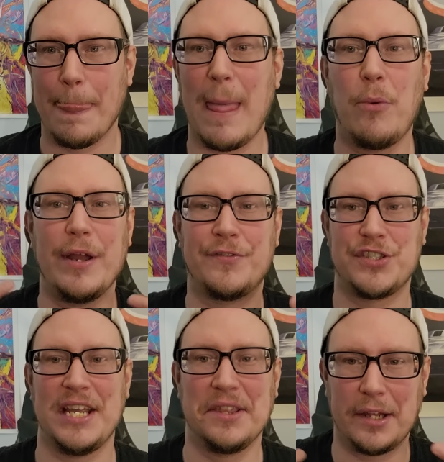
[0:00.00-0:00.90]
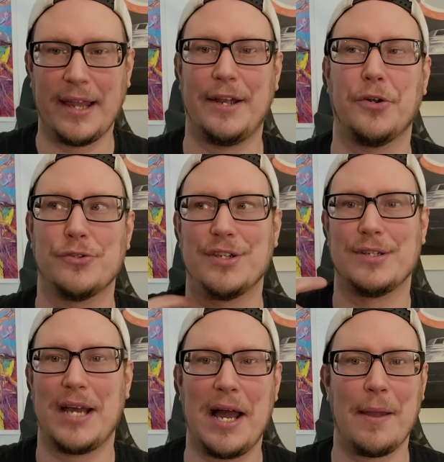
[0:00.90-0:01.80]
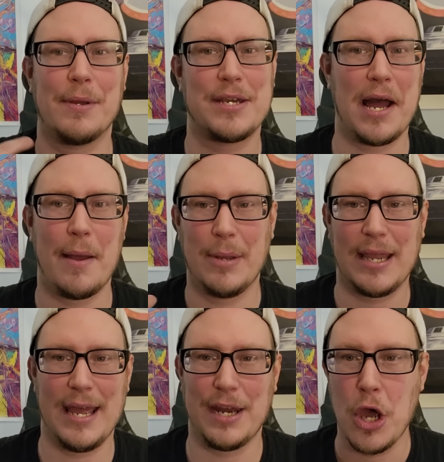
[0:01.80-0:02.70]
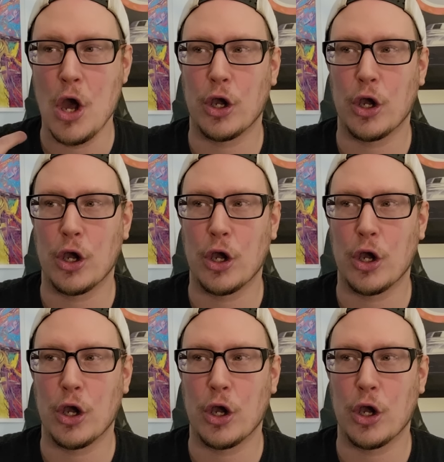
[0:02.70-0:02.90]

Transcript: And we've seen the Lakers time and time again